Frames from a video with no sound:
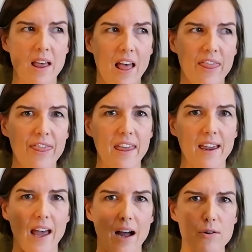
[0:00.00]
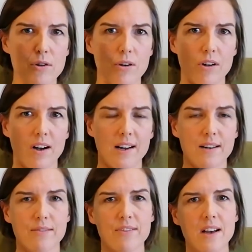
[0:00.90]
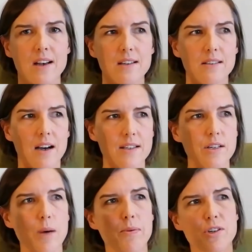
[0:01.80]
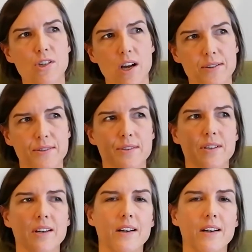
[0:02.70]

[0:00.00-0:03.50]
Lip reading: and think how you can kind of tighten up, adjust